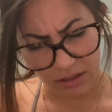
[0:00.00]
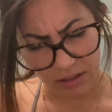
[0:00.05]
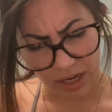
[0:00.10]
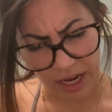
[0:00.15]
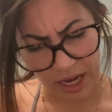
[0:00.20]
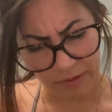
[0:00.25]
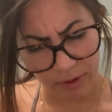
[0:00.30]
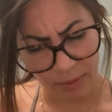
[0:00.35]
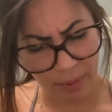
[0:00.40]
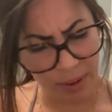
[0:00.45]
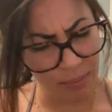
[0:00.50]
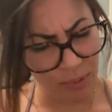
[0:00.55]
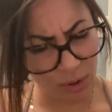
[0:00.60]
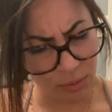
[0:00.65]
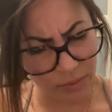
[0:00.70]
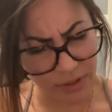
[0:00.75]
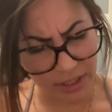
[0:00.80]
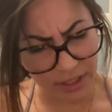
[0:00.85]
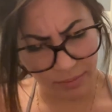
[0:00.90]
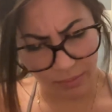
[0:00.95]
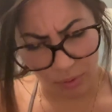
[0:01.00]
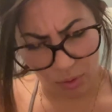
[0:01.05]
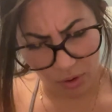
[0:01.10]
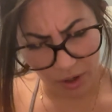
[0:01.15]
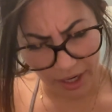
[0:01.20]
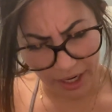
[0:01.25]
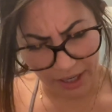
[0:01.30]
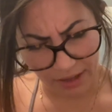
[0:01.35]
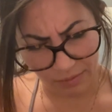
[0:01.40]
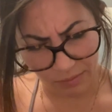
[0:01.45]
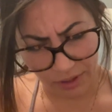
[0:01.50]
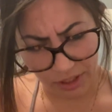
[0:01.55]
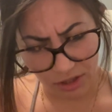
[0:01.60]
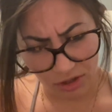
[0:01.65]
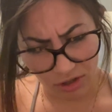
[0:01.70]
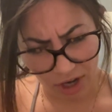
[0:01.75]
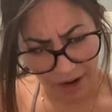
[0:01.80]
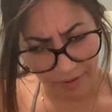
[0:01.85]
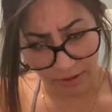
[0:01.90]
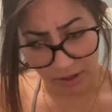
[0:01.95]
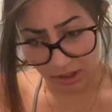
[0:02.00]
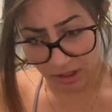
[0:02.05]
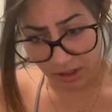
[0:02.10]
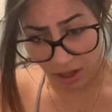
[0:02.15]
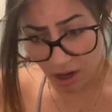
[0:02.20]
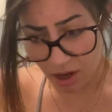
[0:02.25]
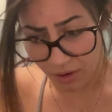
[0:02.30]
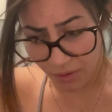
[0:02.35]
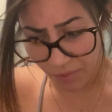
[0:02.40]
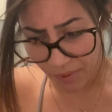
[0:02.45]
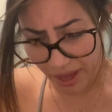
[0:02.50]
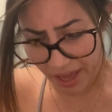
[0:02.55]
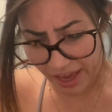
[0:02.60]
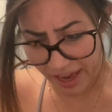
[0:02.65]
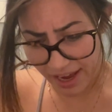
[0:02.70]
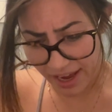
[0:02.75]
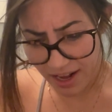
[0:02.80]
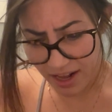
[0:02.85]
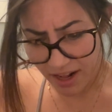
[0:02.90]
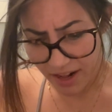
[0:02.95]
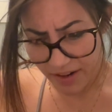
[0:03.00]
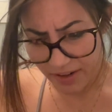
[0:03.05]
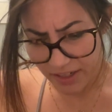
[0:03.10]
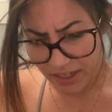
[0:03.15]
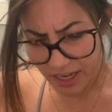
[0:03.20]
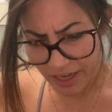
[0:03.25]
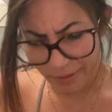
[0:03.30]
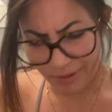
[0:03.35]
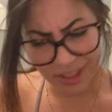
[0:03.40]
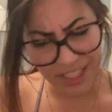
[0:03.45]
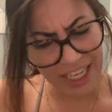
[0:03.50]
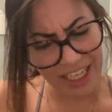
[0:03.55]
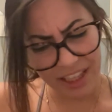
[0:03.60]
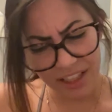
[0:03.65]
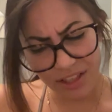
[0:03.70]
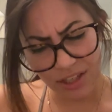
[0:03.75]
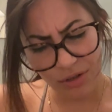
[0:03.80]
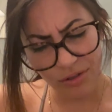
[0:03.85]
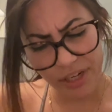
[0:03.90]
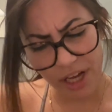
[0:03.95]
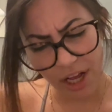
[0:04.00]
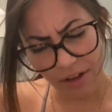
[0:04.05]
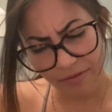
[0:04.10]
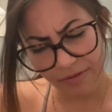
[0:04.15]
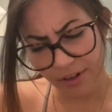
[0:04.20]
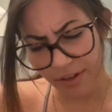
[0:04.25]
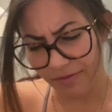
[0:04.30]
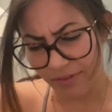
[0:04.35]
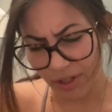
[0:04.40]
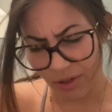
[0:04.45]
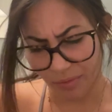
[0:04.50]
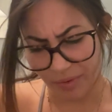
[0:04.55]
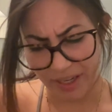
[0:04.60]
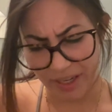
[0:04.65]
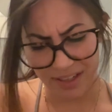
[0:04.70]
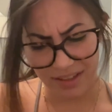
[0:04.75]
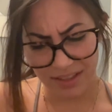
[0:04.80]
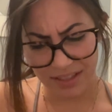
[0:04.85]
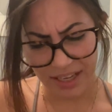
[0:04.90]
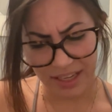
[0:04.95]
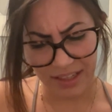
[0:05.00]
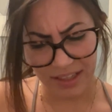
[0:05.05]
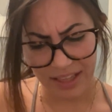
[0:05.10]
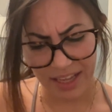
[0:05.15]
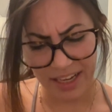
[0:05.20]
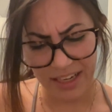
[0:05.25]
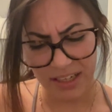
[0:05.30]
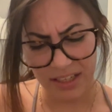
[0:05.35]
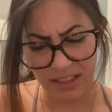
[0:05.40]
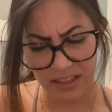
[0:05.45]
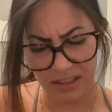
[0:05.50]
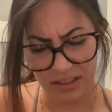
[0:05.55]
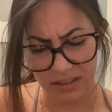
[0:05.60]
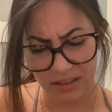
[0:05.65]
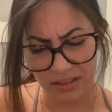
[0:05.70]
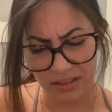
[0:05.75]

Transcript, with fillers: I remember it was important. We traveled a long way. And we stayed in this hotel for a few weeks, and then...